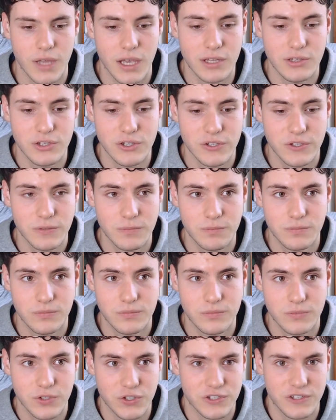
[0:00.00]
and just
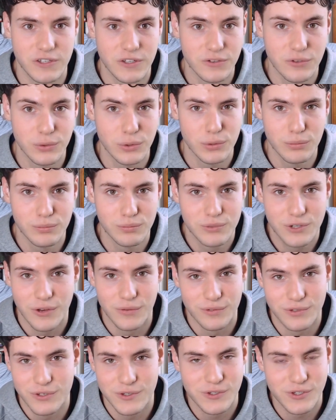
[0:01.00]
stick to
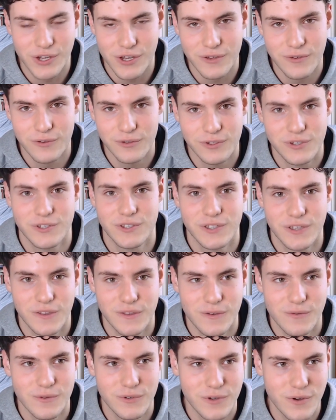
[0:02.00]
it. Just genuinely stick
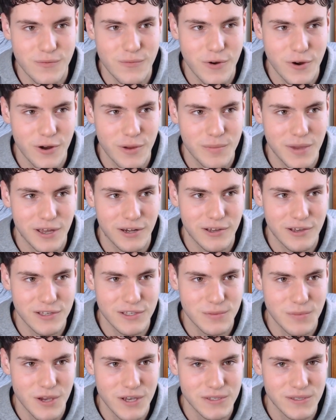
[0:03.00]
to it. Don't worry about
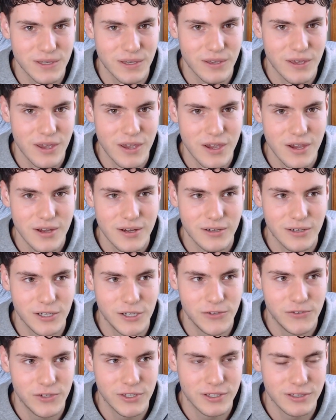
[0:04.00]
customizing or
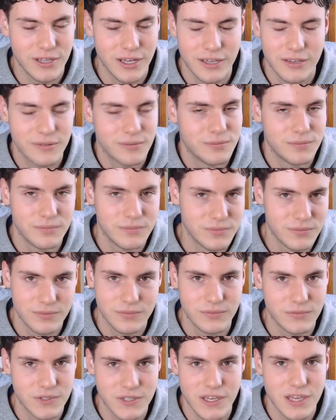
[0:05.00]
anything. Like,
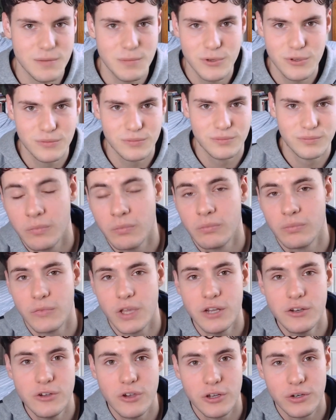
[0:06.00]
just keep it.
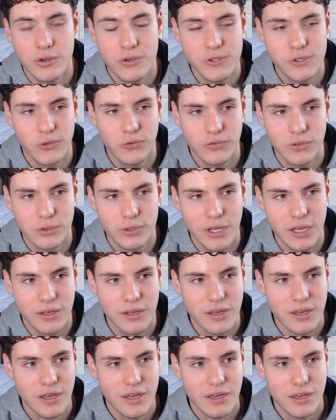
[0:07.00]
I don't know. And I also feel like
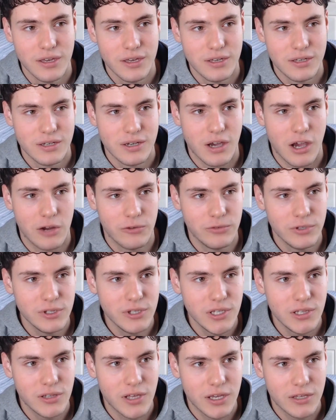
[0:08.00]
I
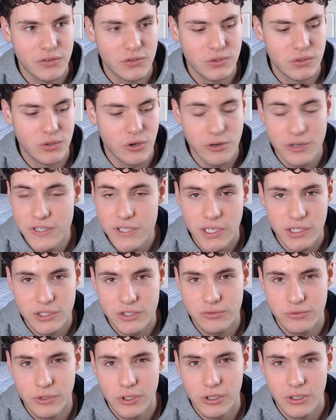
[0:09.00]
really like to, honestly, I
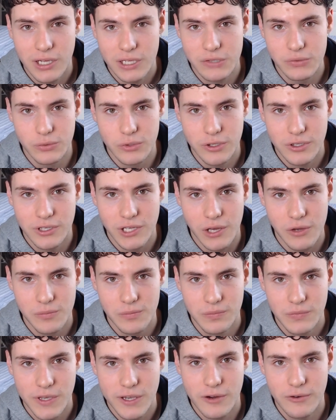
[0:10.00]
just really like to work now.
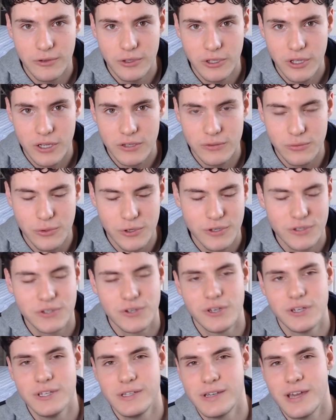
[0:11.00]
Like, I really like to work. So
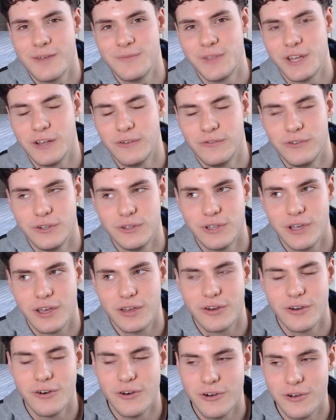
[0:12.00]
any time that I feel
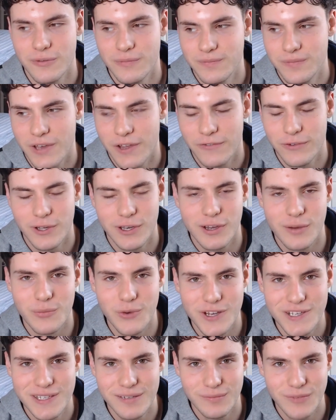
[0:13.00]
like, oh, I feel like I'm
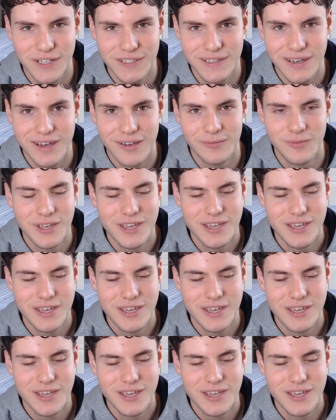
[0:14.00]
wasting my time,